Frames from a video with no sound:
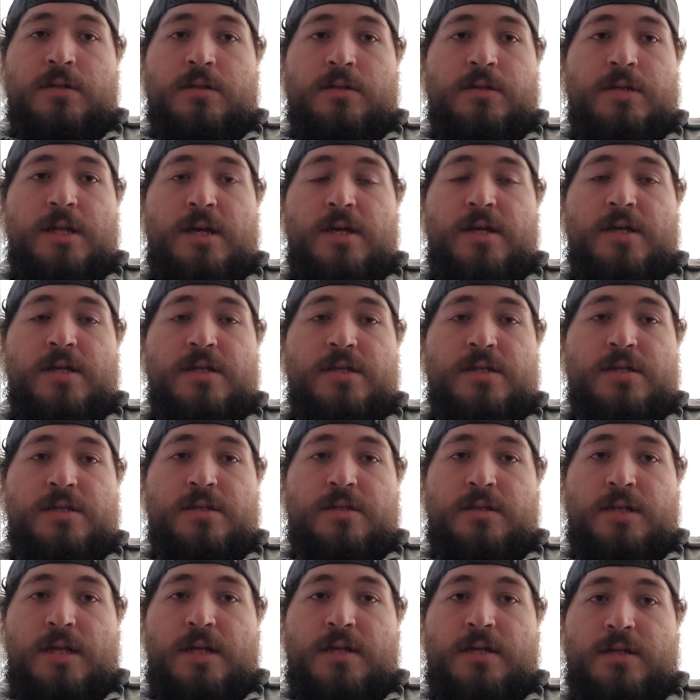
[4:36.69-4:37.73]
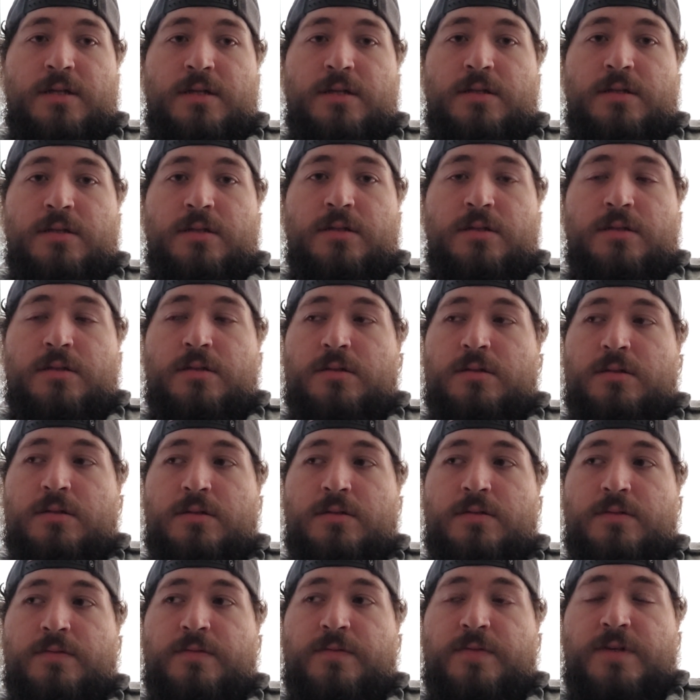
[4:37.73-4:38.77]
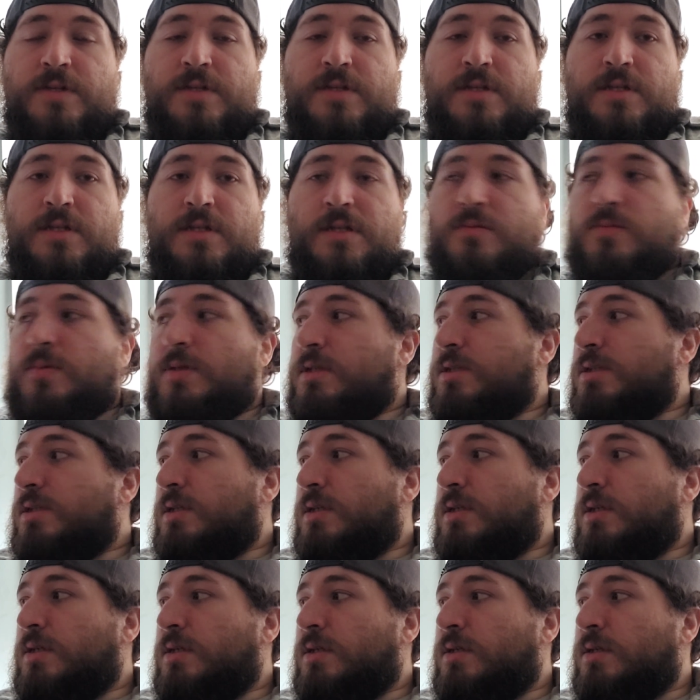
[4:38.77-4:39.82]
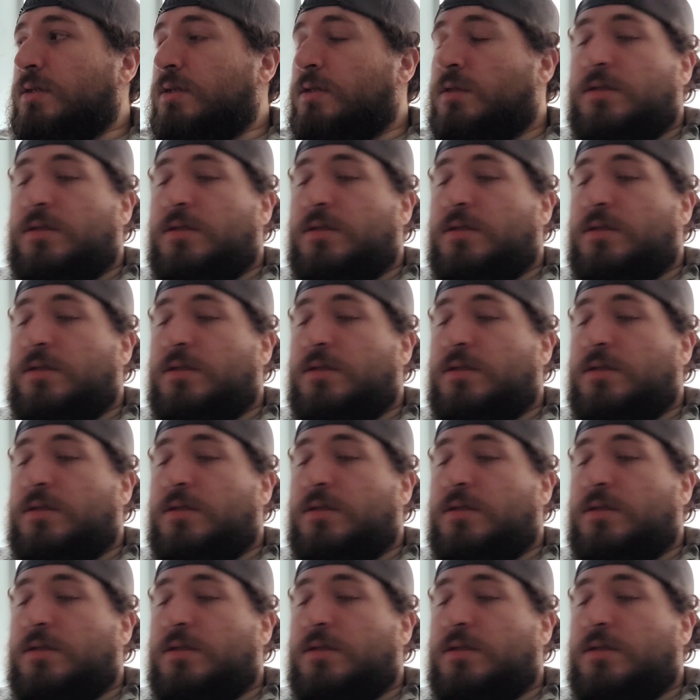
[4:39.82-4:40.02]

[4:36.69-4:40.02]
Darius Leonard visited with the